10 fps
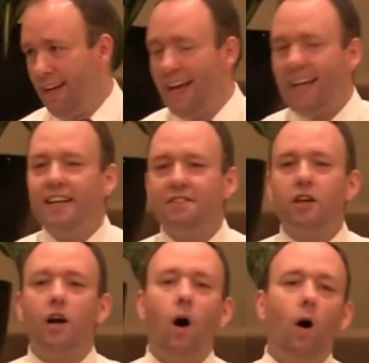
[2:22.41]
it is a
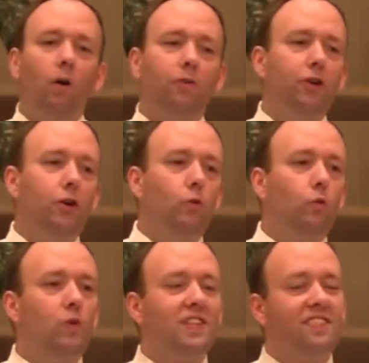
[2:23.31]
call to
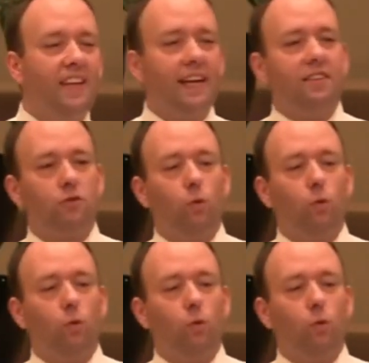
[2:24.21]
resist